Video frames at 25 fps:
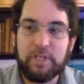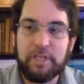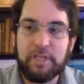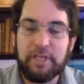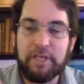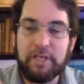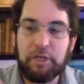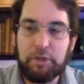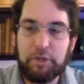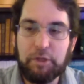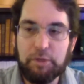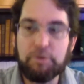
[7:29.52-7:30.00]

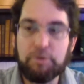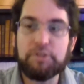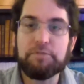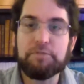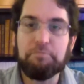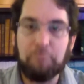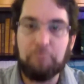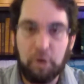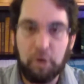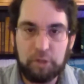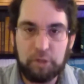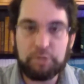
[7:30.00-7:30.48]
includes
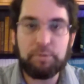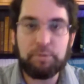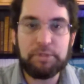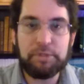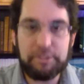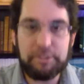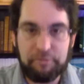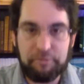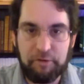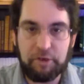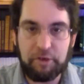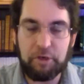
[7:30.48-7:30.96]
multiple
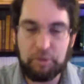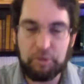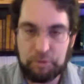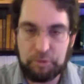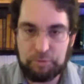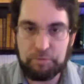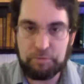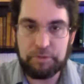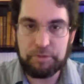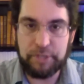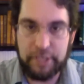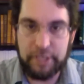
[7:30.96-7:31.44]
different
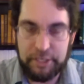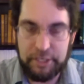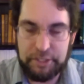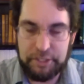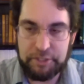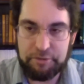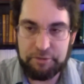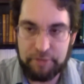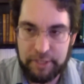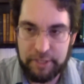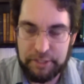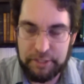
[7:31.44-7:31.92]
cultural
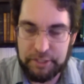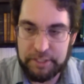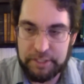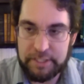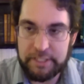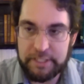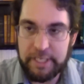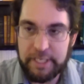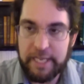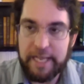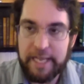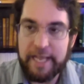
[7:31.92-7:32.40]

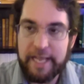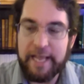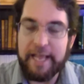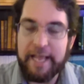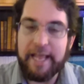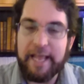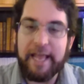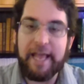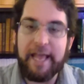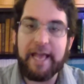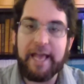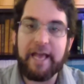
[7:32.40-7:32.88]
traditions
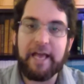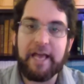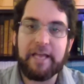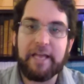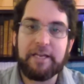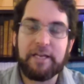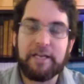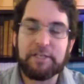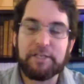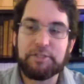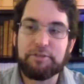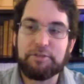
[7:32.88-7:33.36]

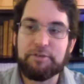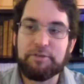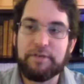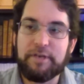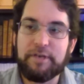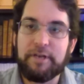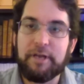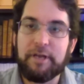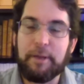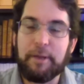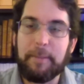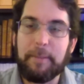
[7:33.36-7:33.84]
and a
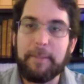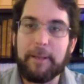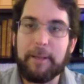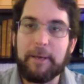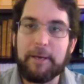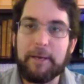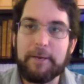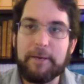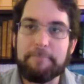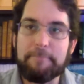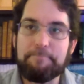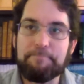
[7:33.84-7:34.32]
certain
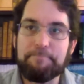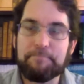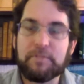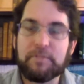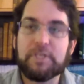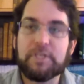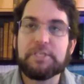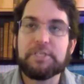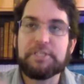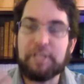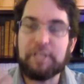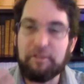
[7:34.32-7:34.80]

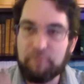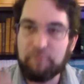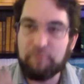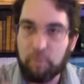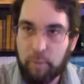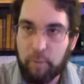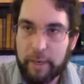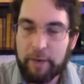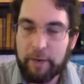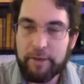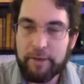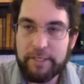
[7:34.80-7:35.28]

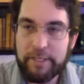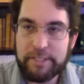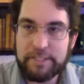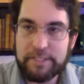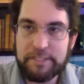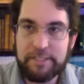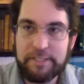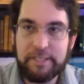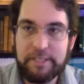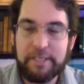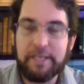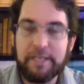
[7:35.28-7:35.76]

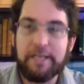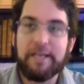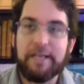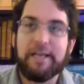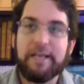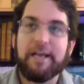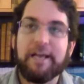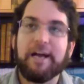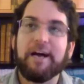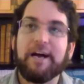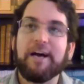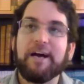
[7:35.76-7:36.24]
self-awareness,
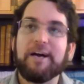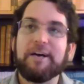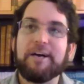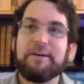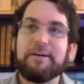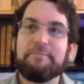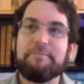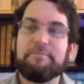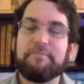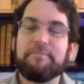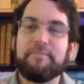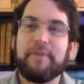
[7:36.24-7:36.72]

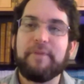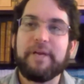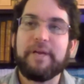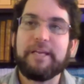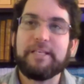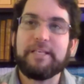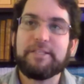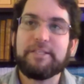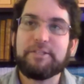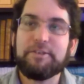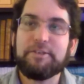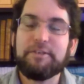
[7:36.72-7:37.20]

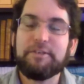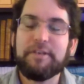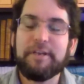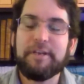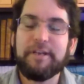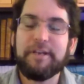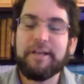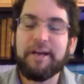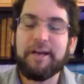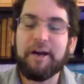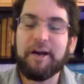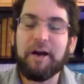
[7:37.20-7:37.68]
a
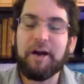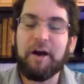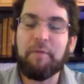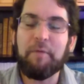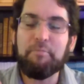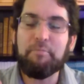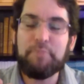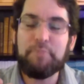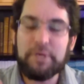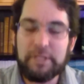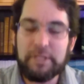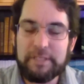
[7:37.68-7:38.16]
certain
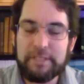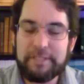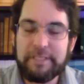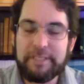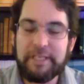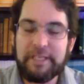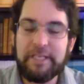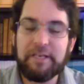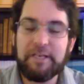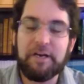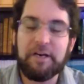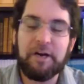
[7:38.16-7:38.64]

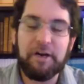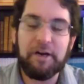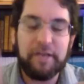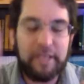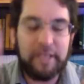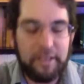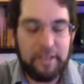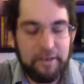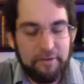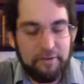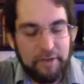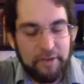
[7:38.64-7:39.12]
ability
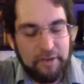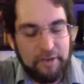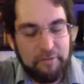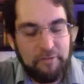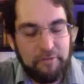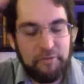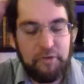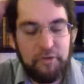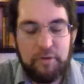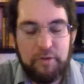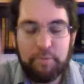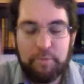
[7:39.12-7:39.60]
in
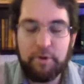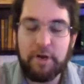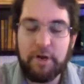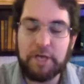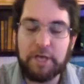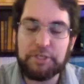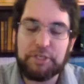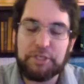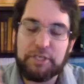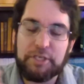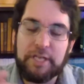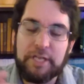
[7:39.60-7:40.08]
food
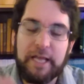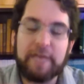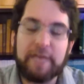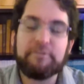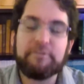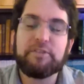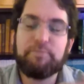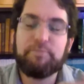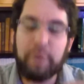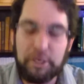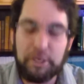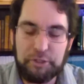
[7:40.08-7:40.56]
production to have
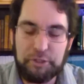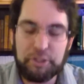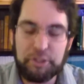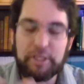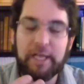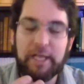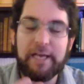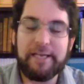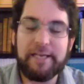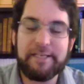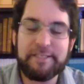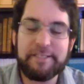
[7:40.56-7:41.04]

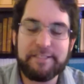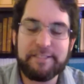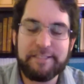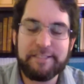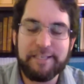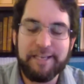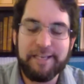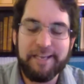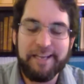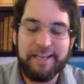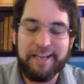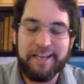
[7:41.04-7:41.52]
specialized
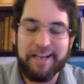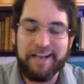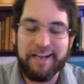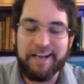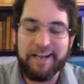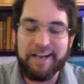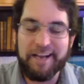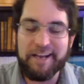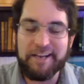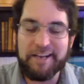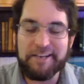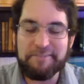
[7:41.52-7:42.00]

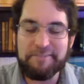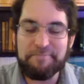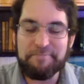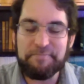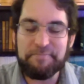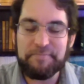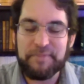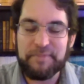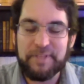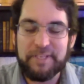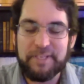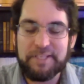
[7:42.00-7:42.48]
kinds